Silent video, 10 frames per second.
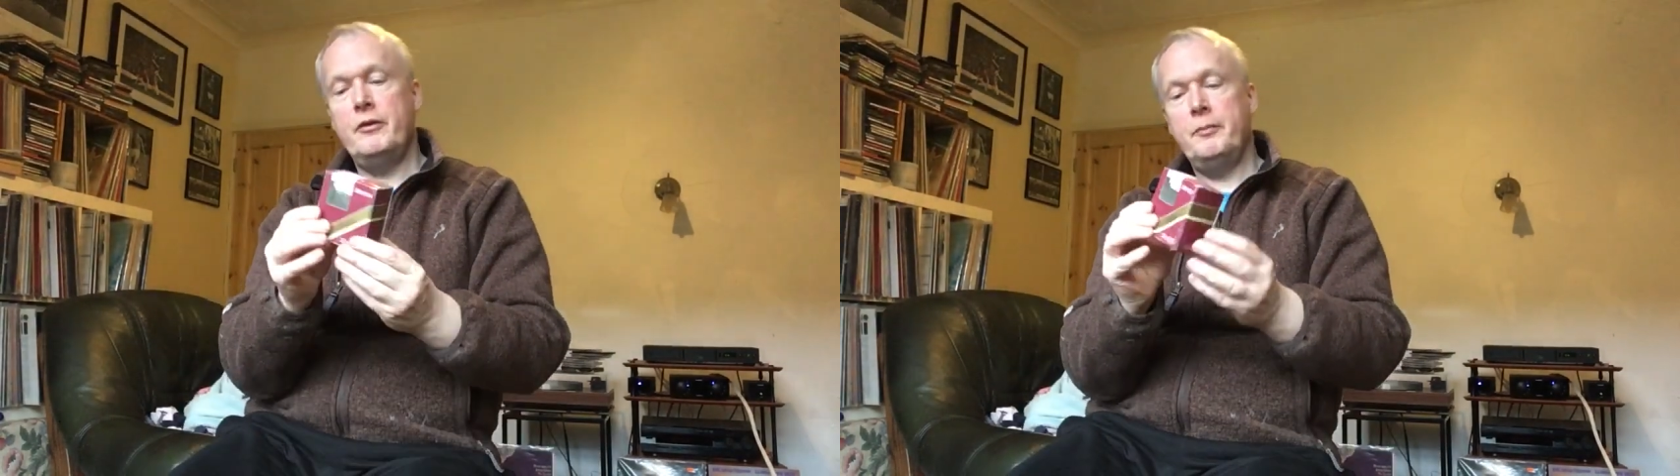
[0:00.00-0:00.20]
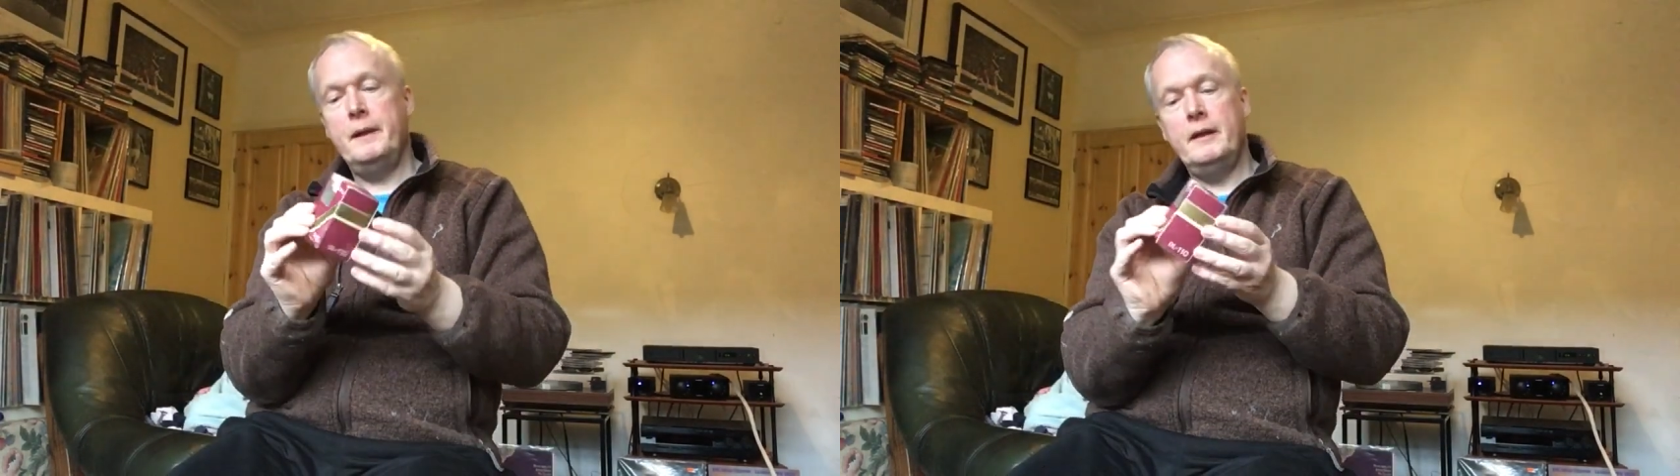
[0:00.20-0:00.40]

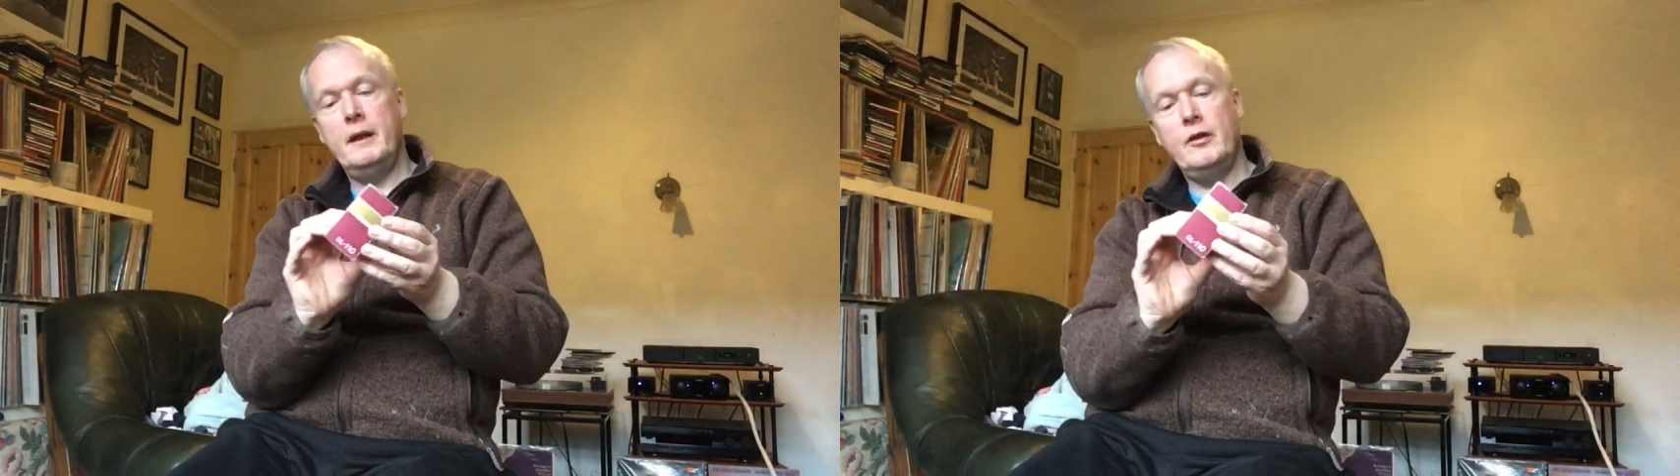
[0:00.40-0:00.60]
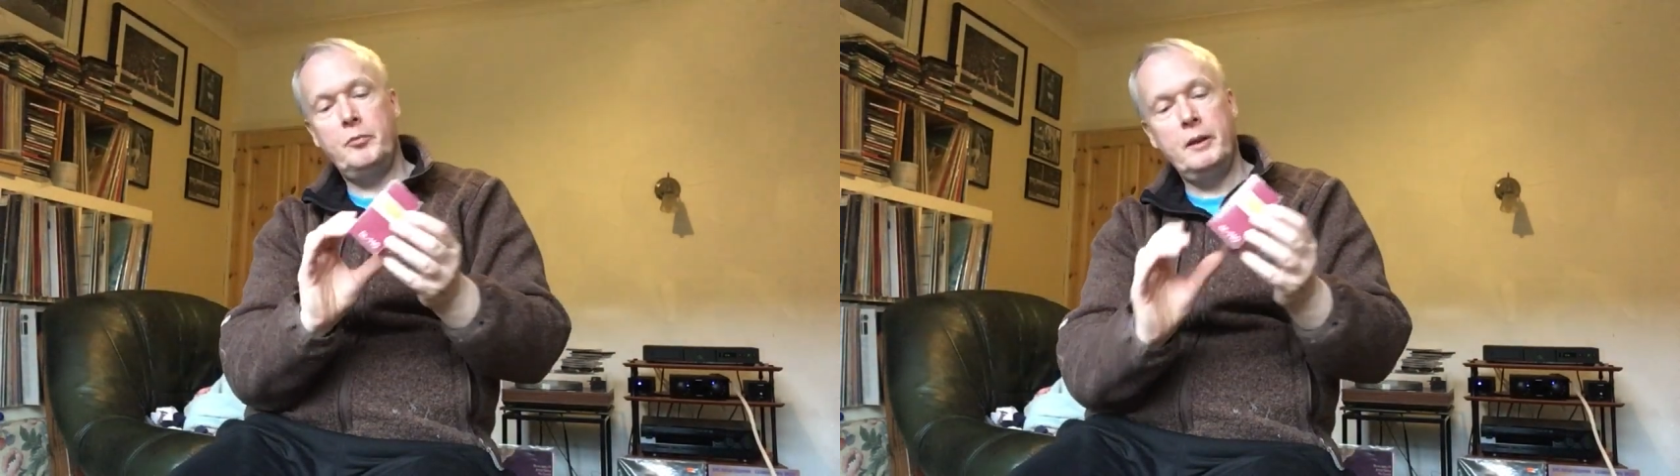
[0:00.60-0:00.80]
It's
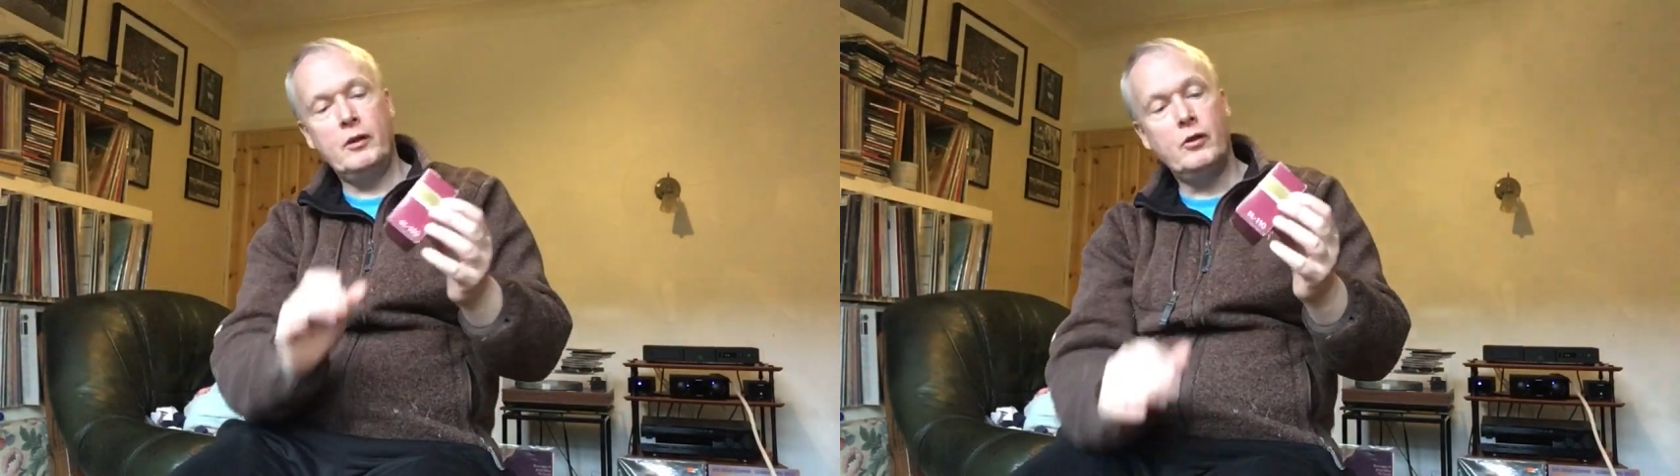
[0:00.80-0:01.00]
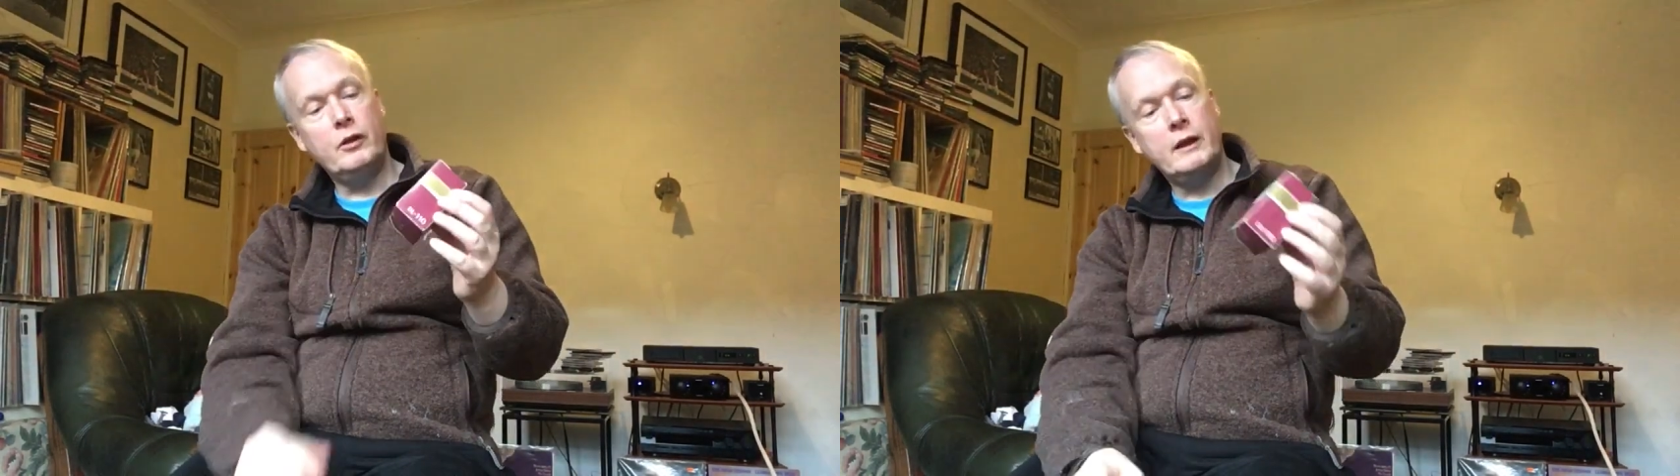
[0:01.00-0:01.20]
been
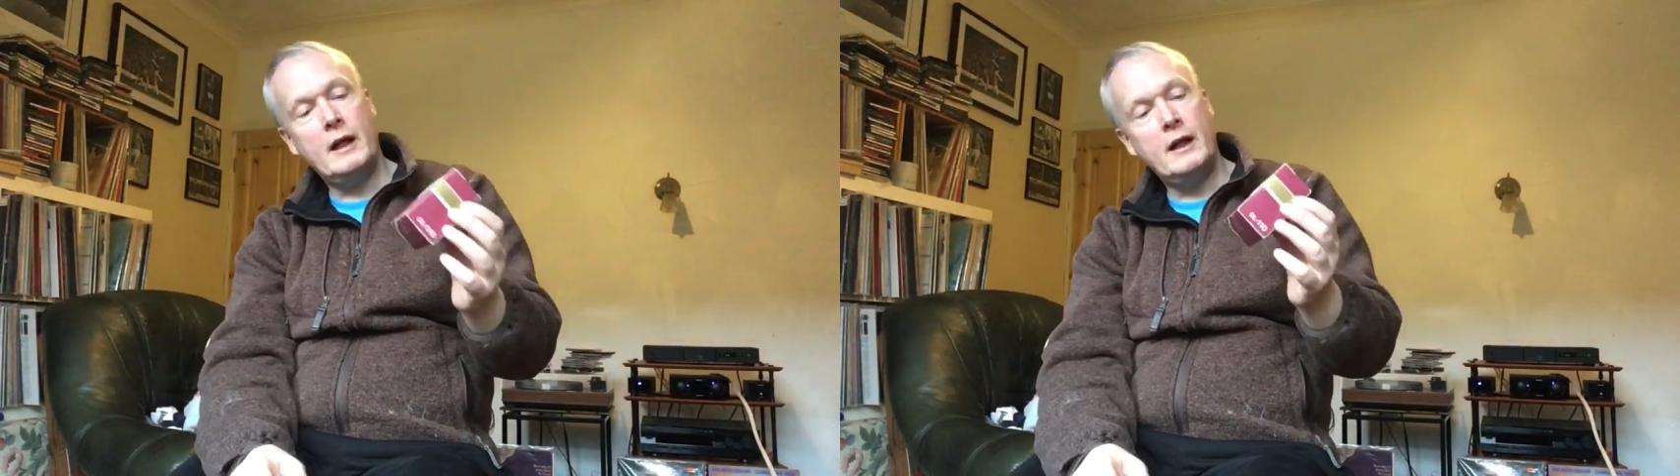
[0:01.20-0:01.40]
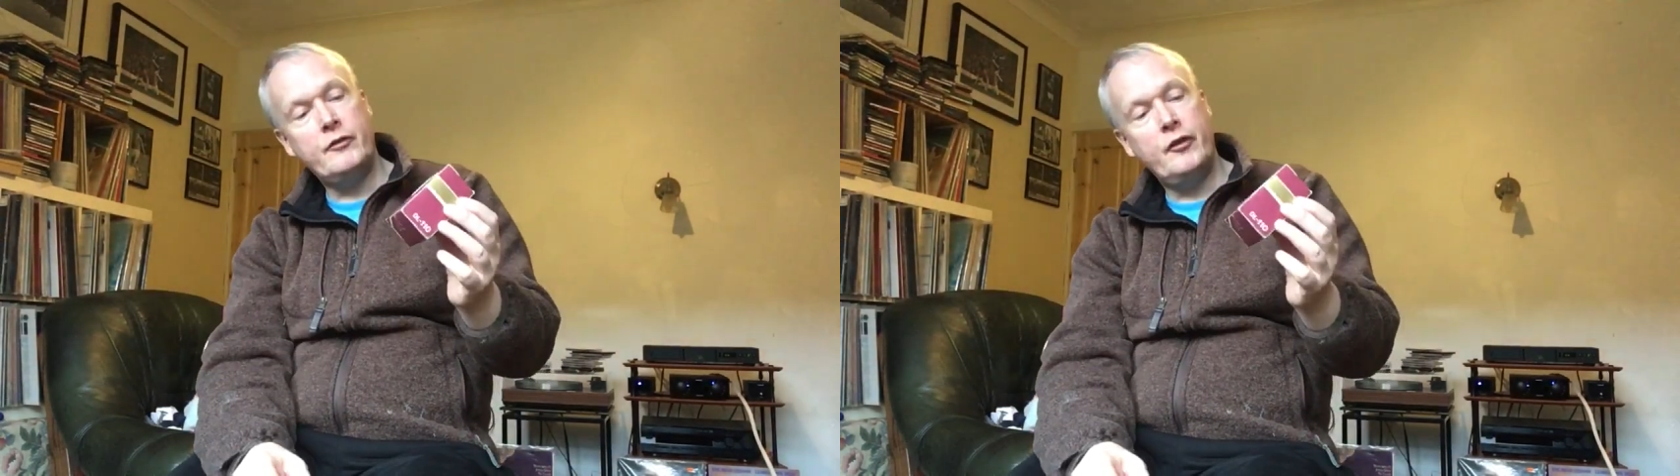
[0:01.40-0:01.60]
a good
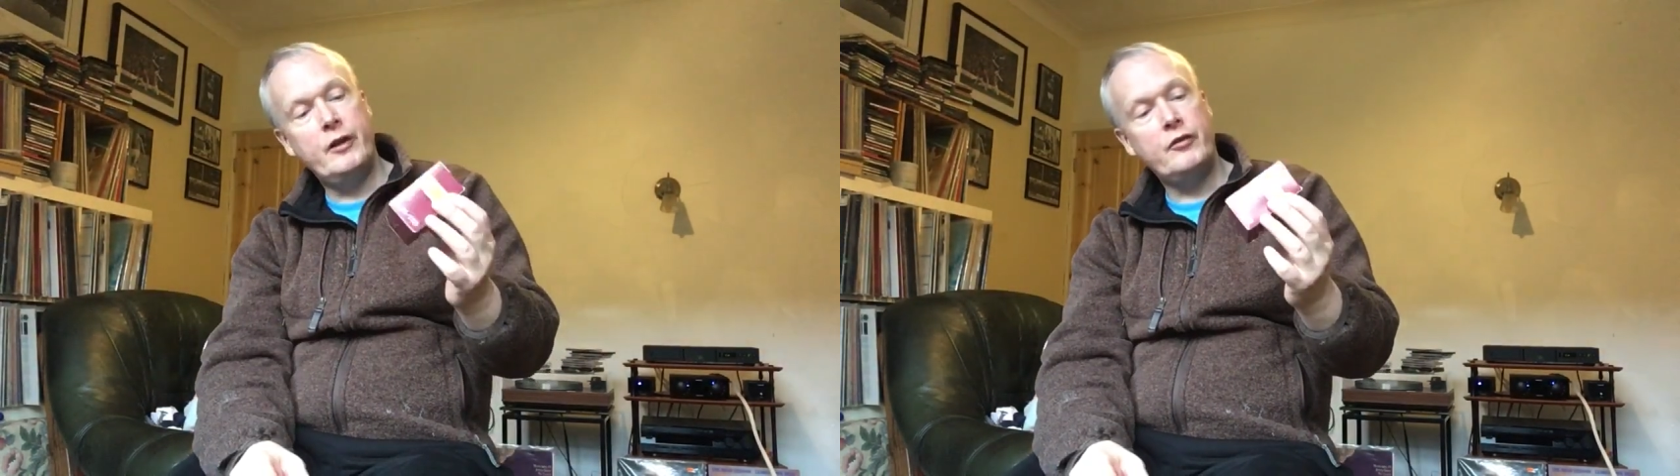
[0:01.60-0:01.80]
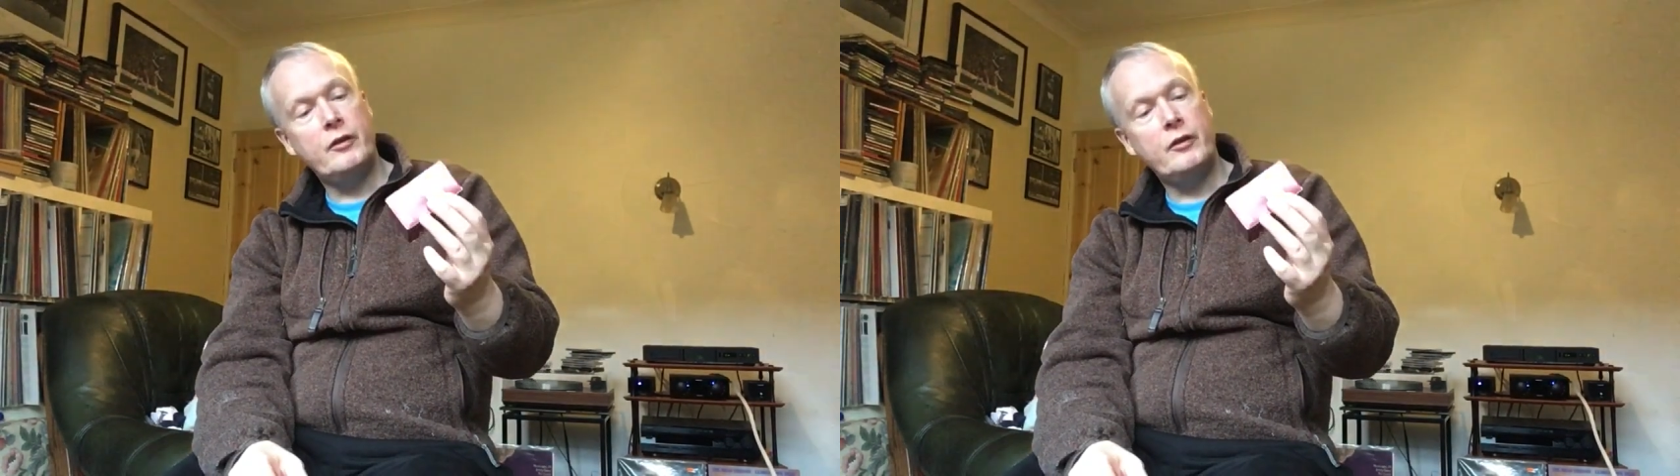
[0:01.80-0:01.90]
cartridge,